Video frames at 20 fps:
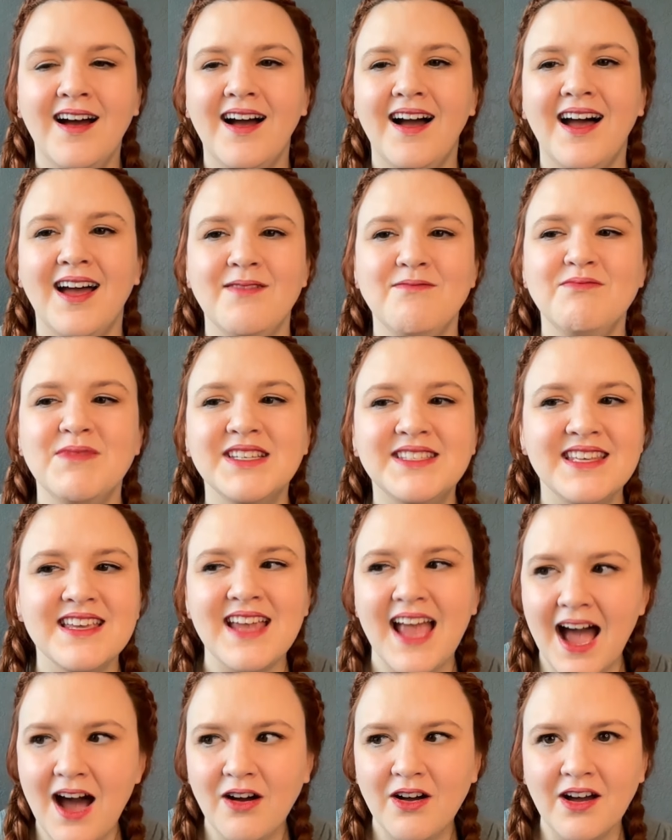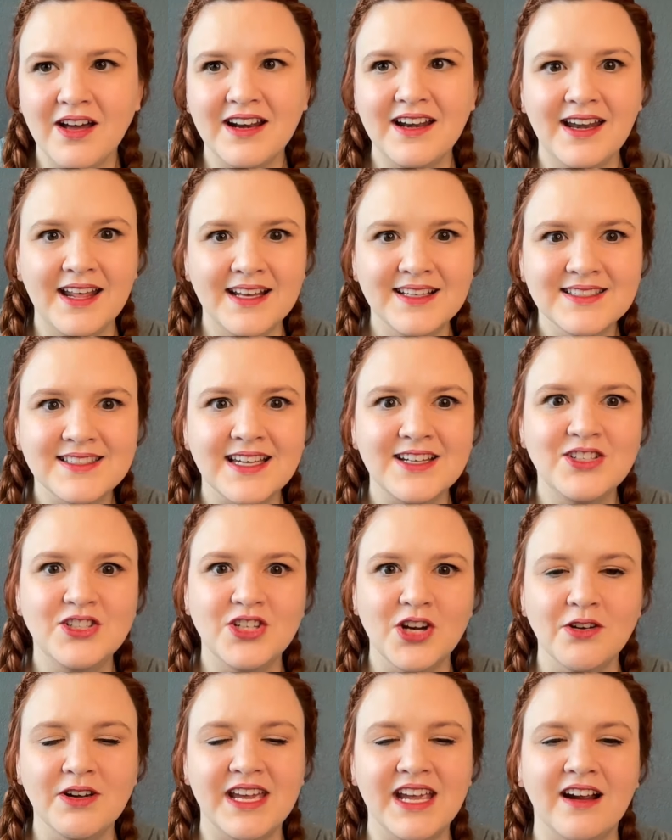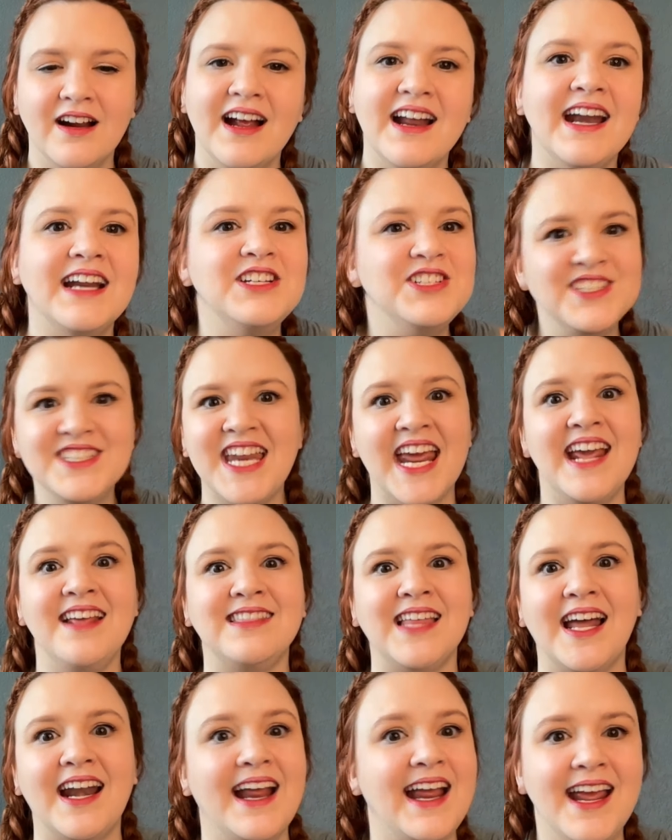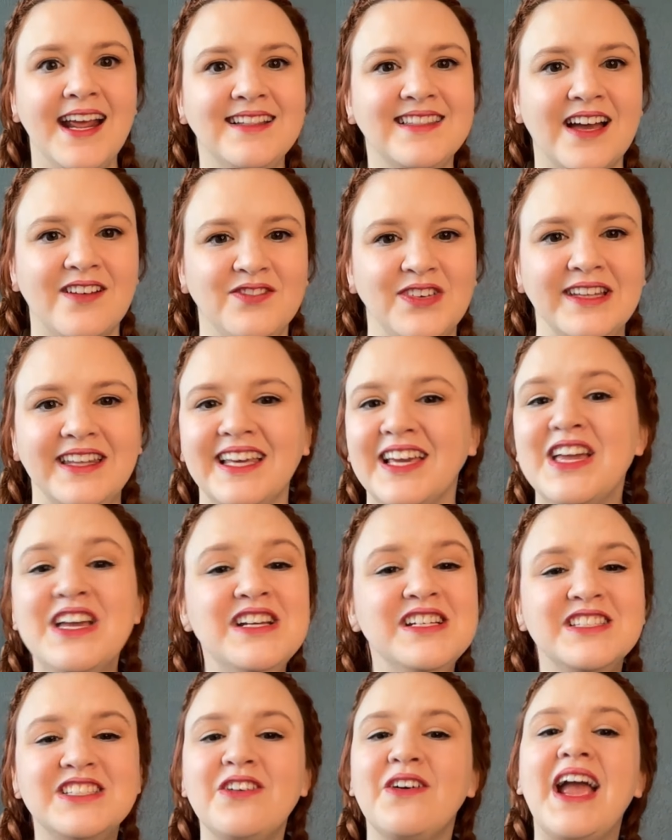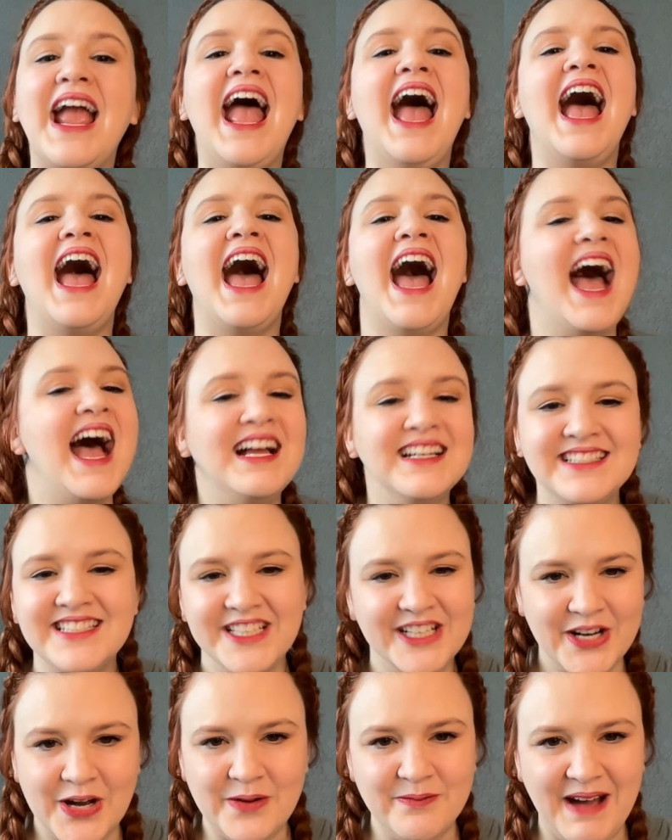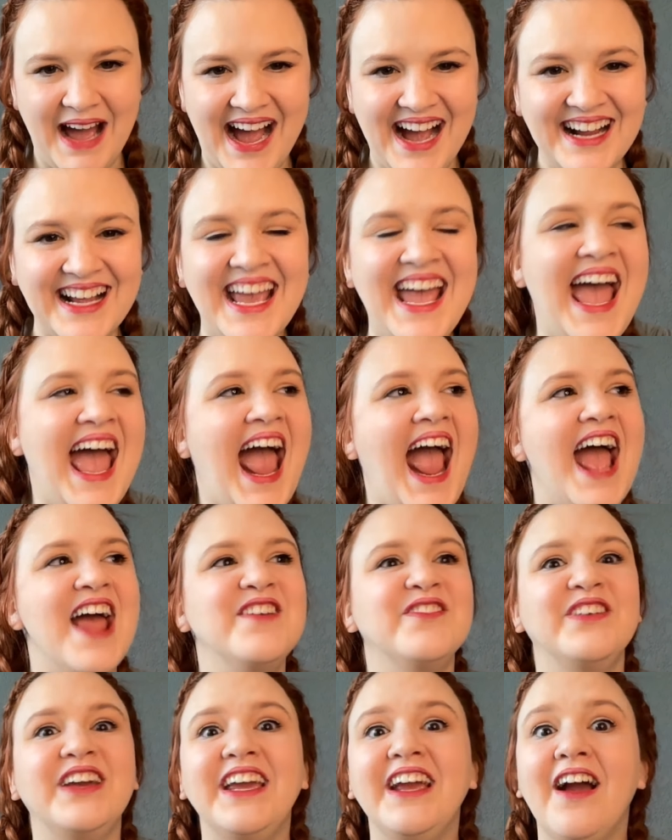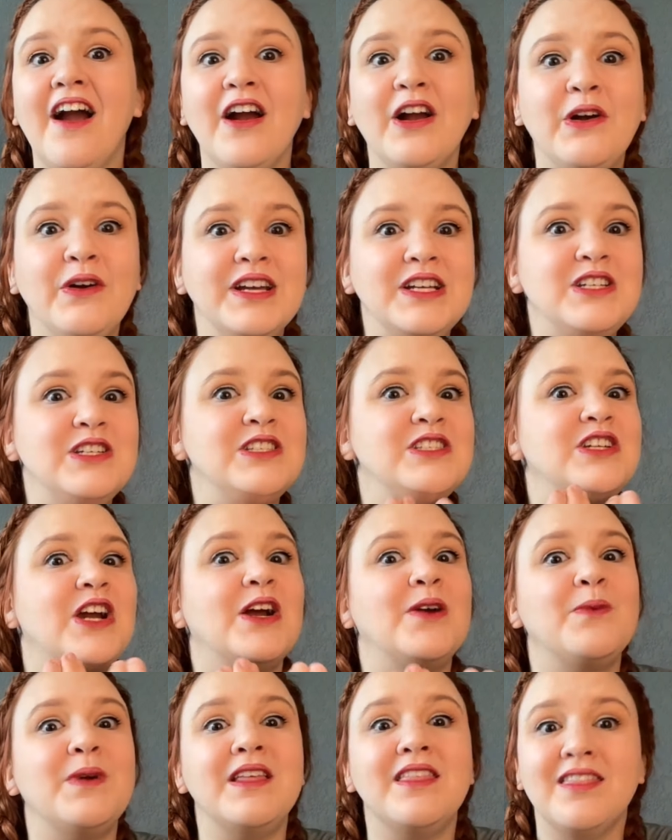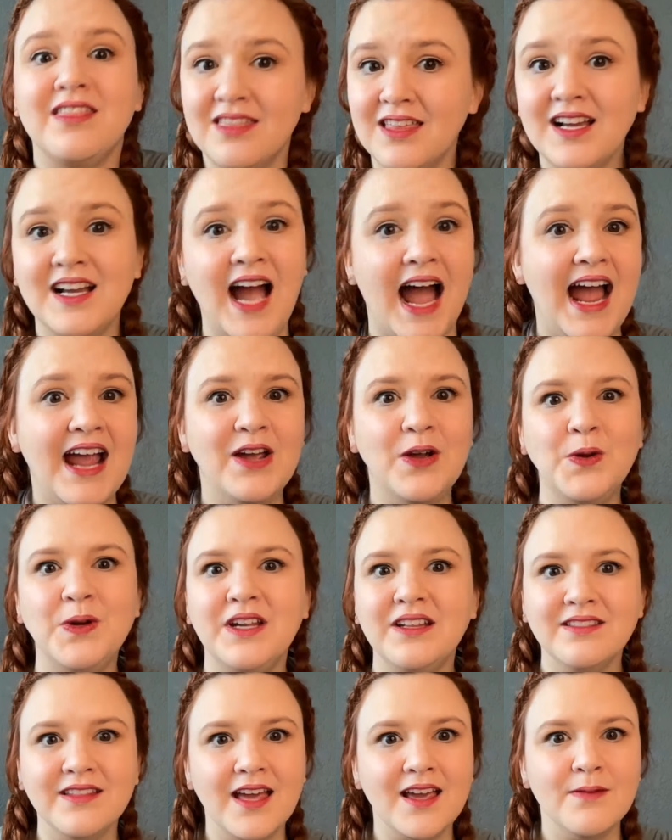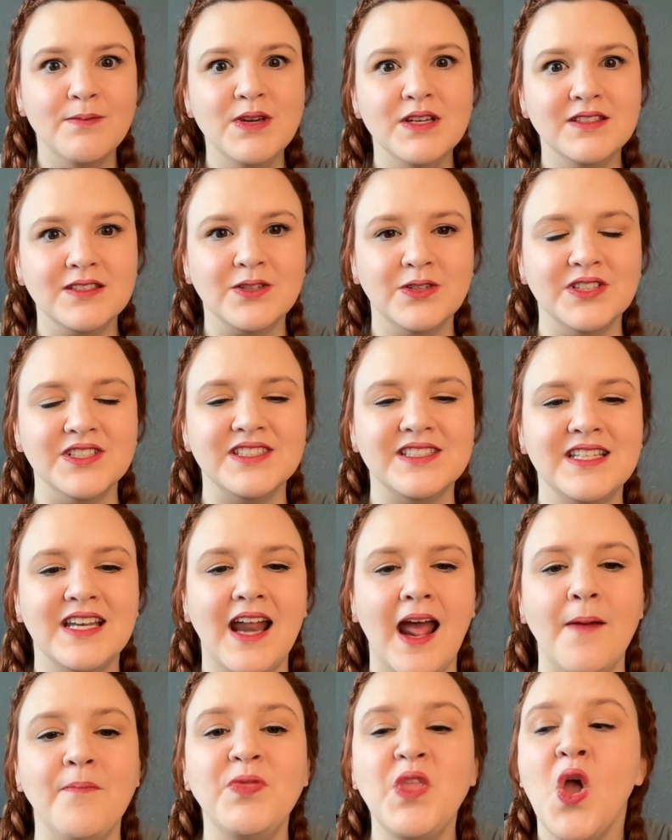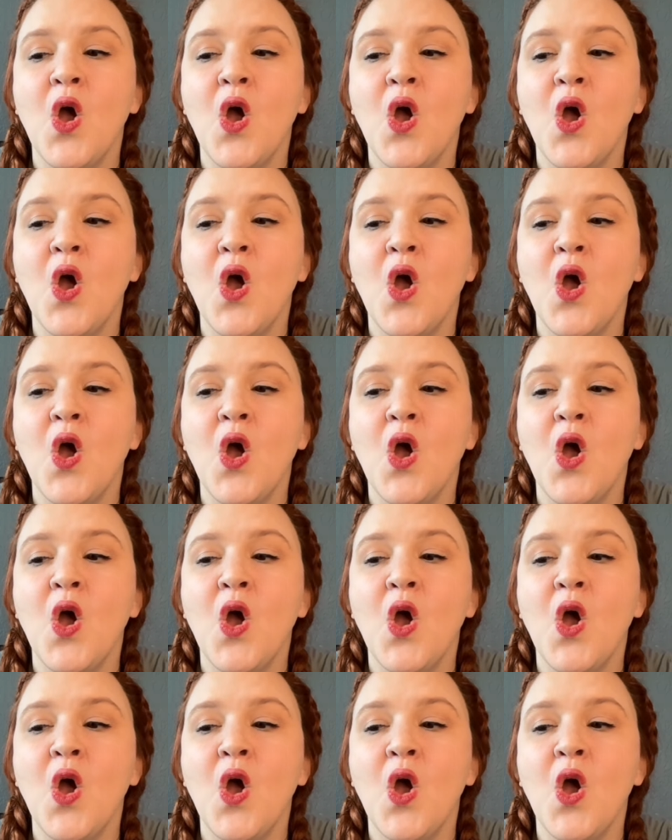I'm missing out on an inside joke here. And I just hate that. I hate that feeling. So I had to go back, and we are going to start with the guy who didn't like musicals today.